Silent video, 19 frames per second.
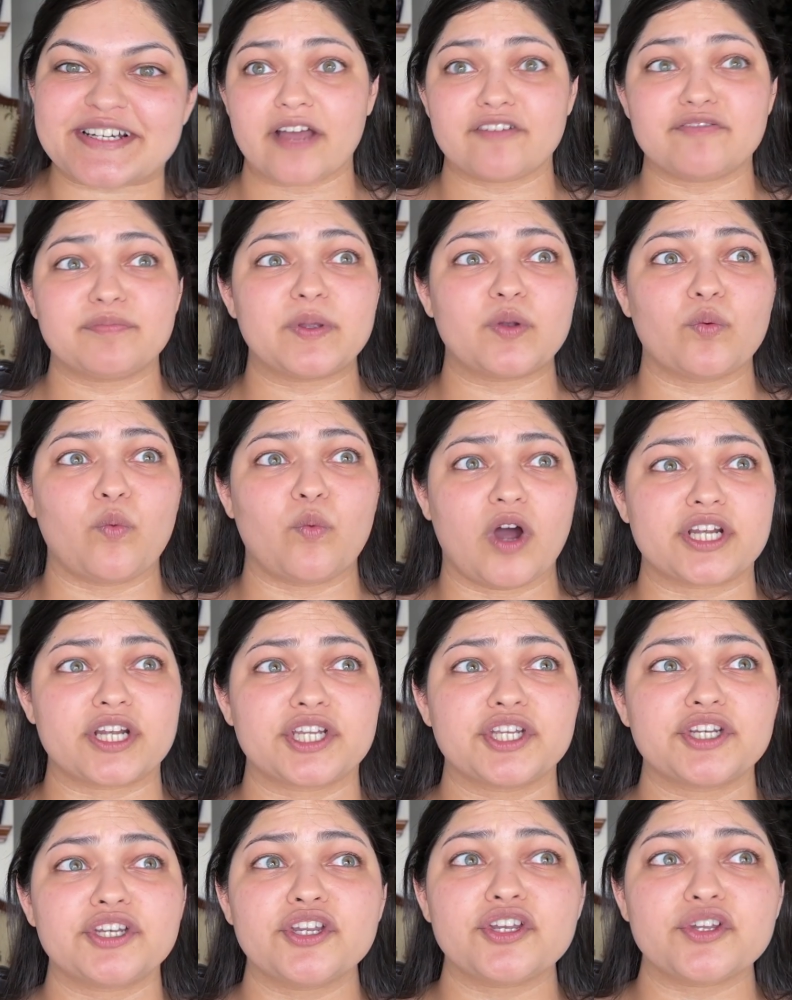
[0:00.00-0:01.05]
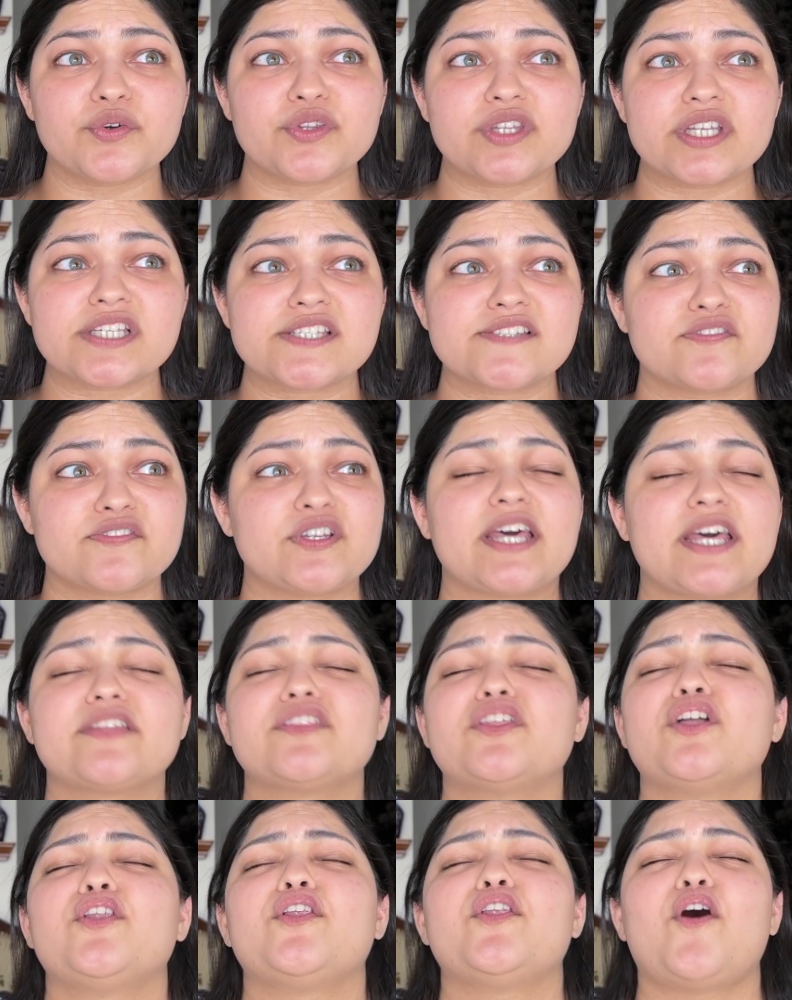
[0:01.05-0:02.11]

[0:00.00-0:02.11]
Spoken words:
I've been wanting to do this for like the